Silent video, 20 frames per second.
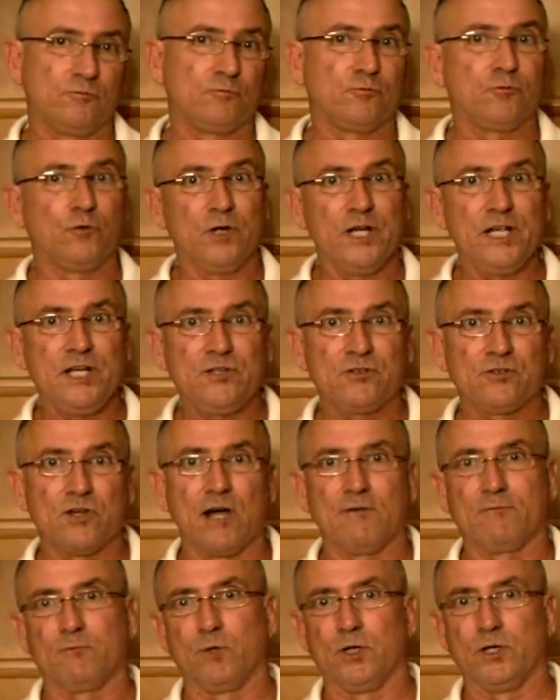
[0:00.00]
free
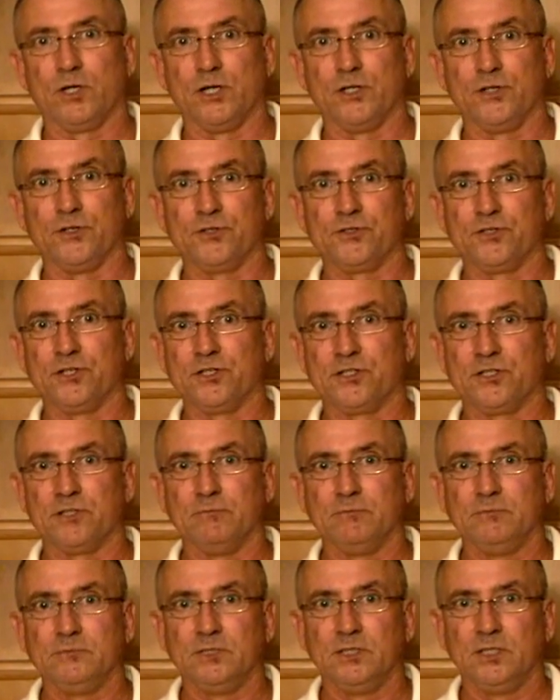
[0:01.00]
software on your system,